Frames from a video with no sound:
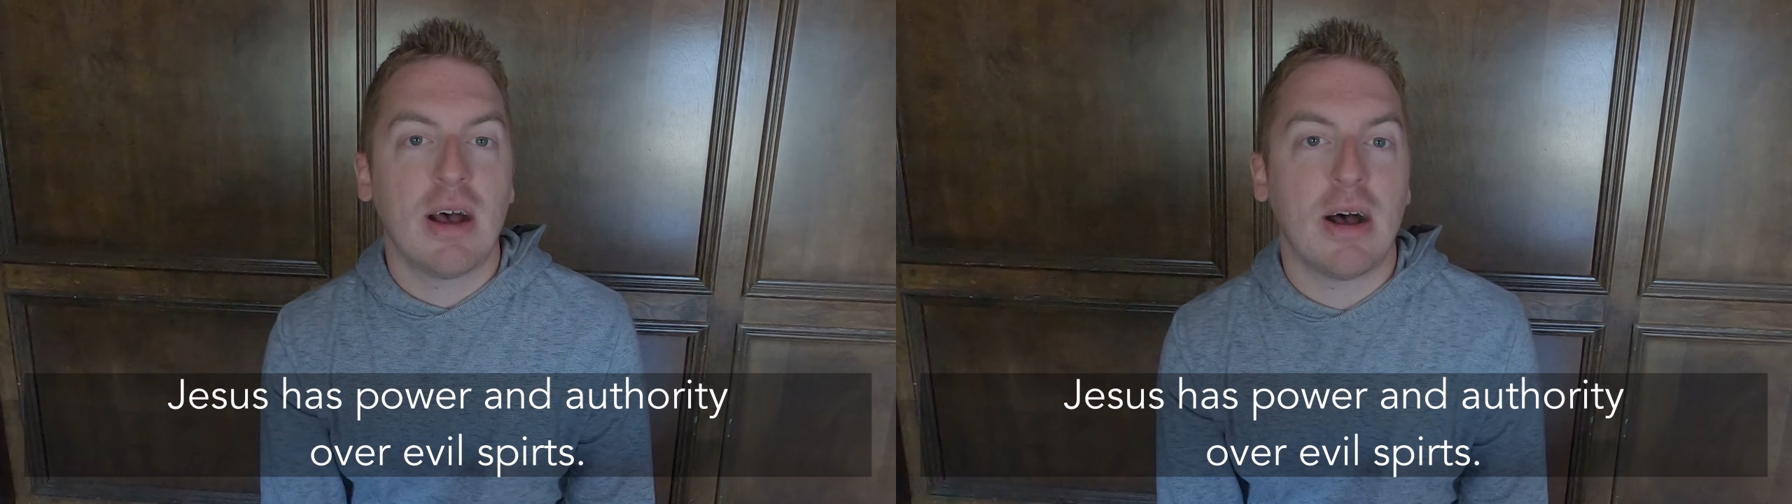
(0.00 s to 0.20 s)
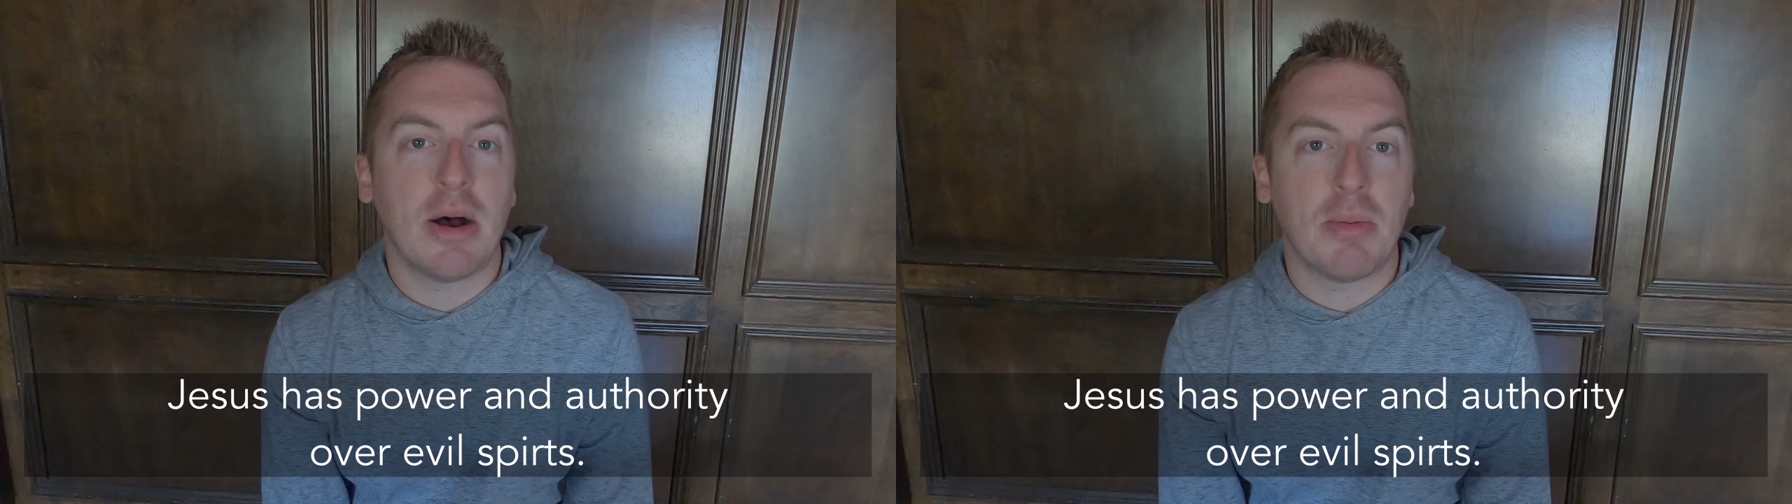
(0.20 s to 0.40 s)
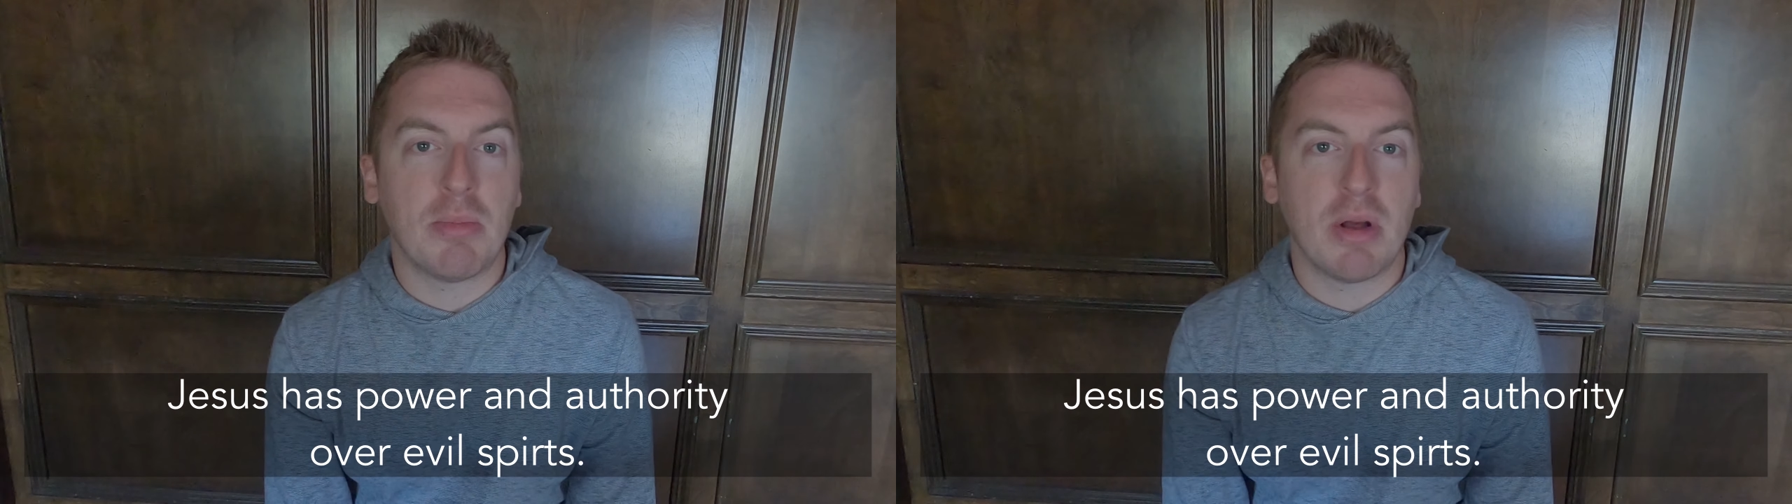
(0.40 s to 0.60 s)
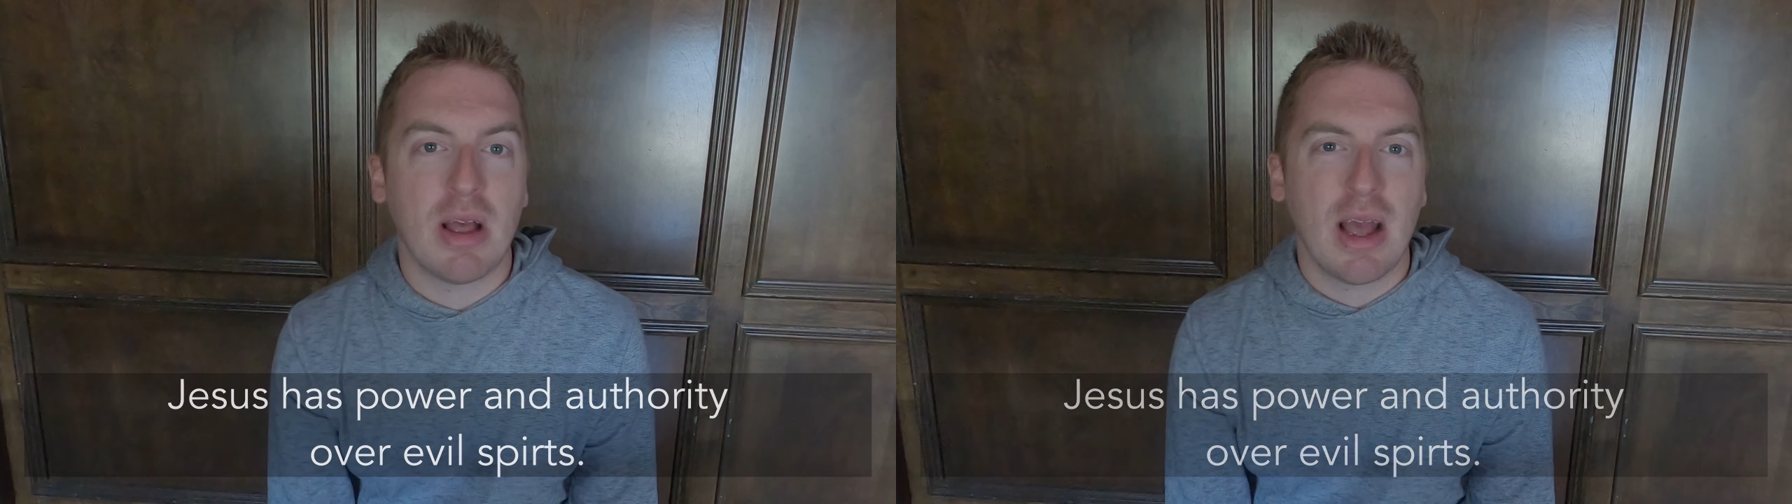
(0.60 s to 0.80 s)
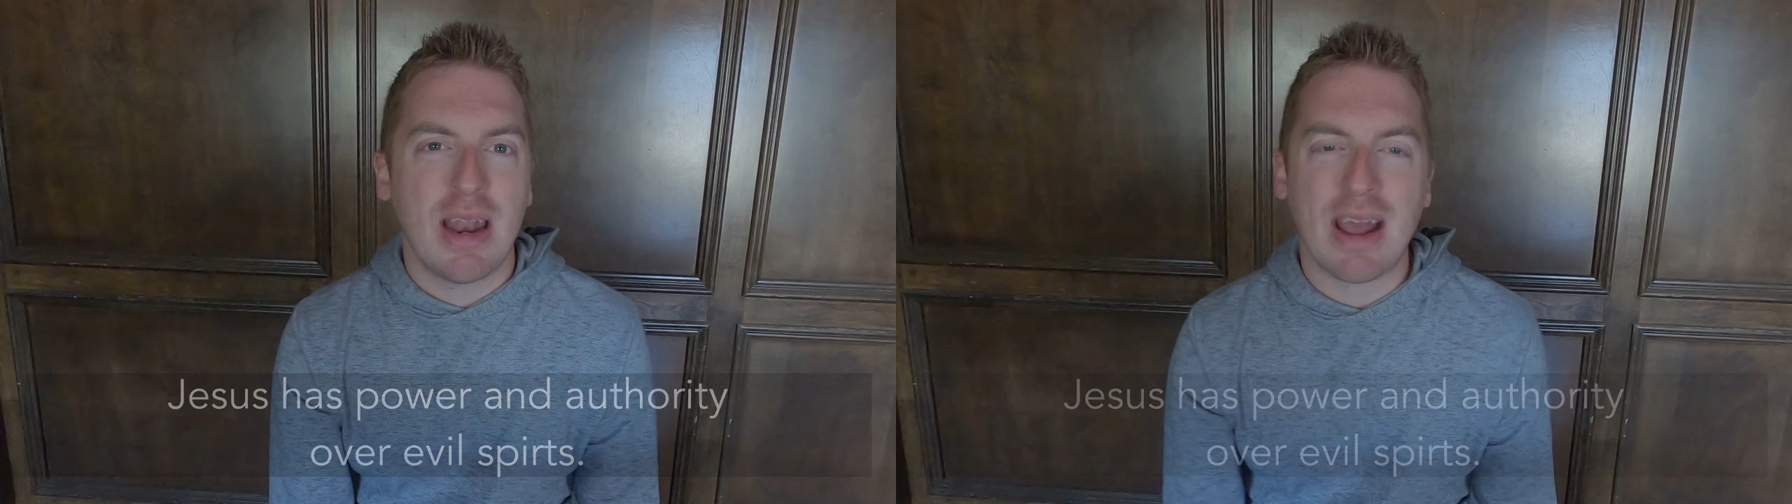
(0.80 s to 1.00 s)

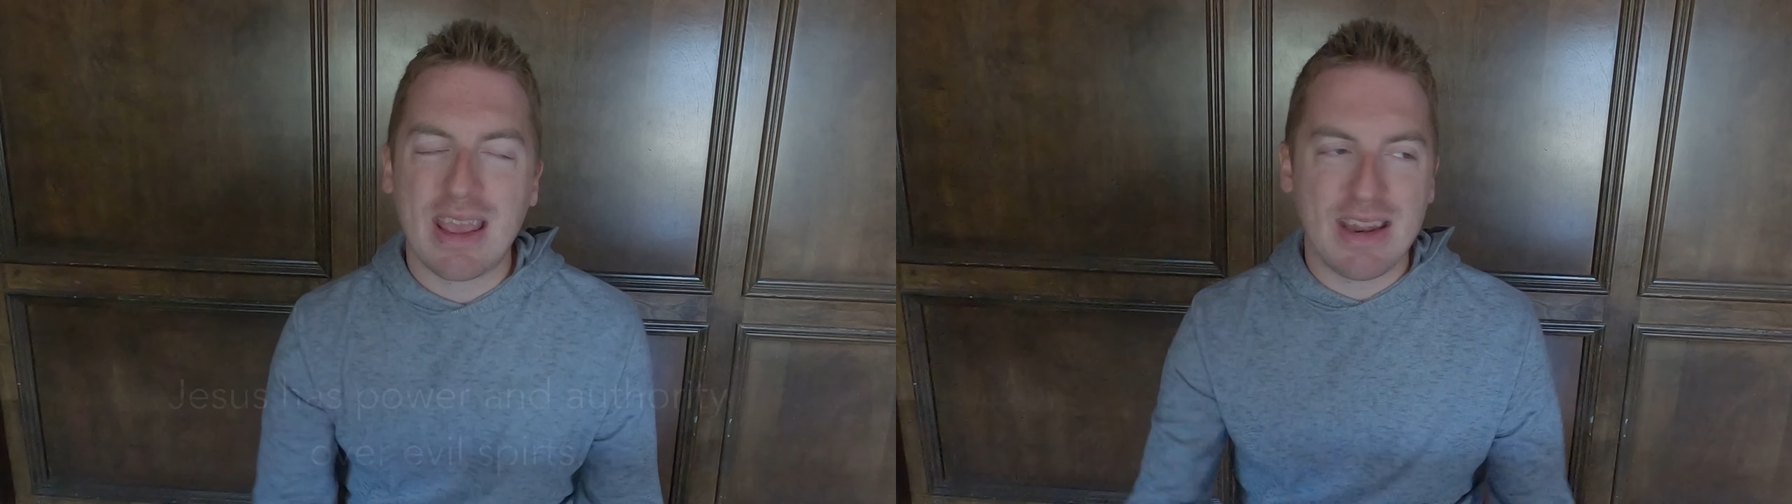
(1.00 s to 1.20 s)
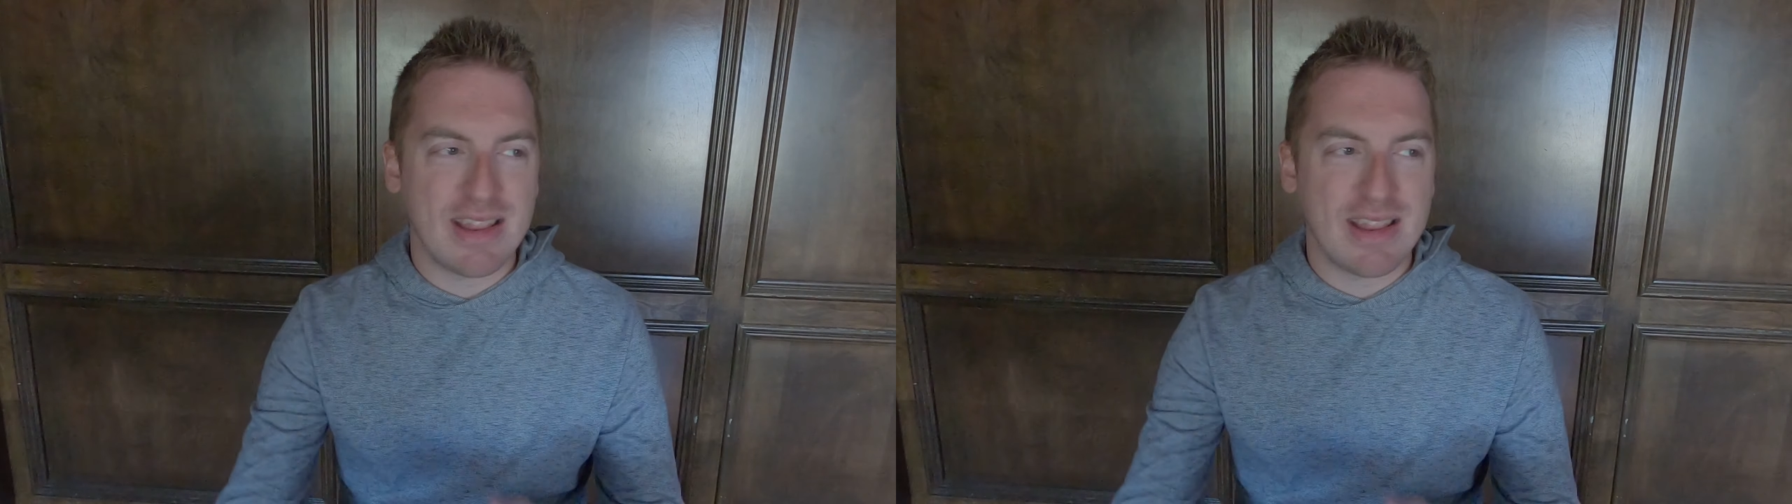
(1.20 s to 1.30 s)
not get